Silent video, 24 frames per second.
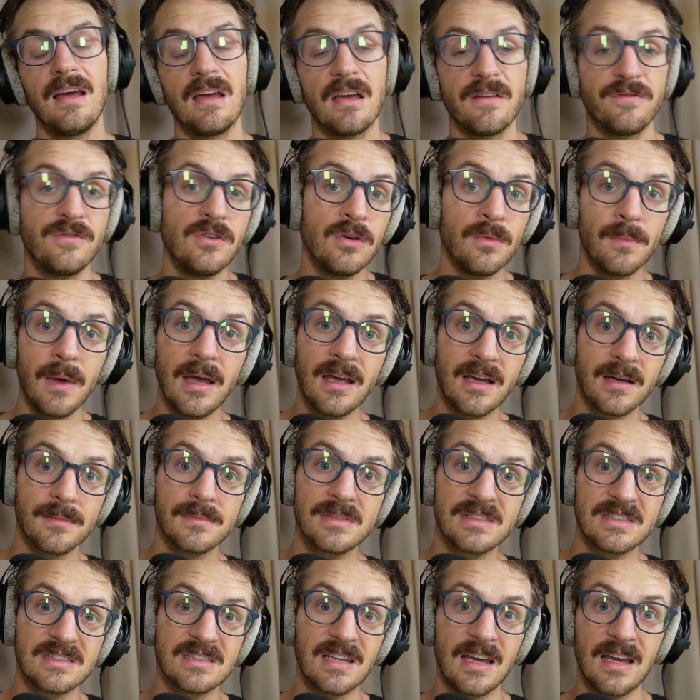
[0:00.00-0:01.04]
if you make a
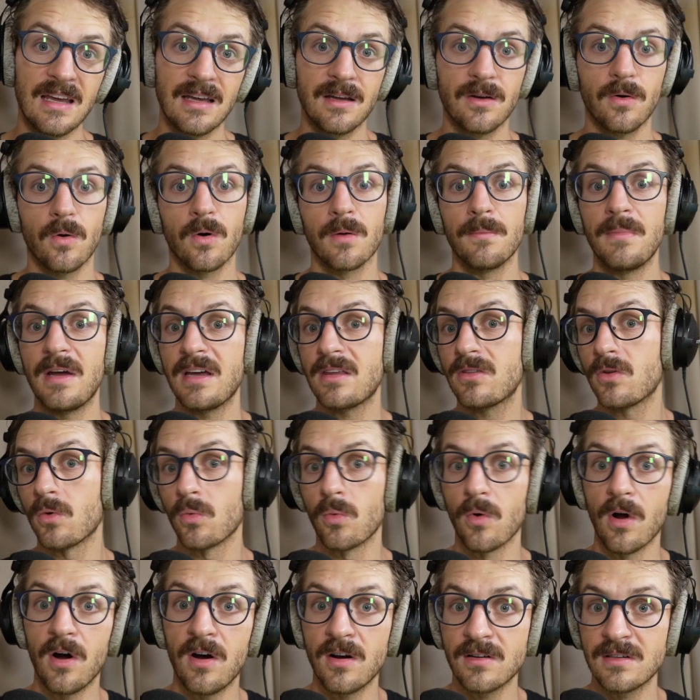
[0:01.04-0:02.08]
mistake or make the
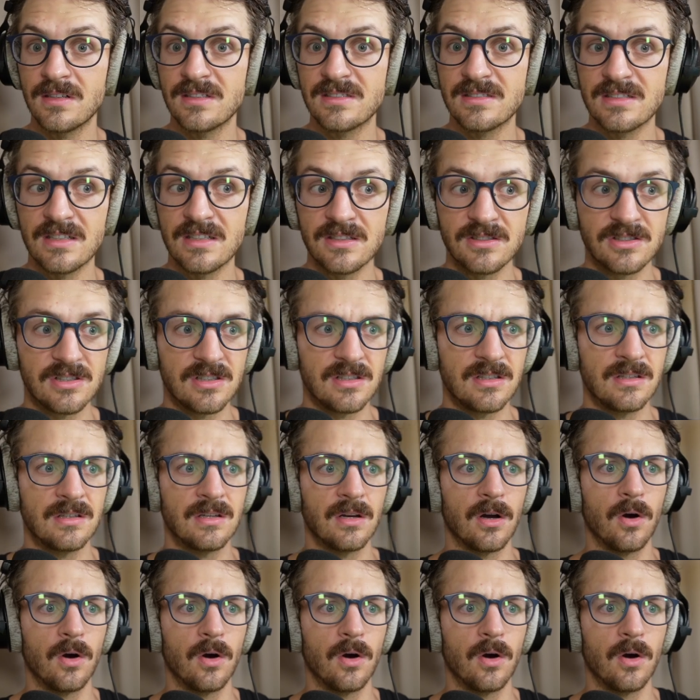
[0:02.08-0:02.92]
wrong decision,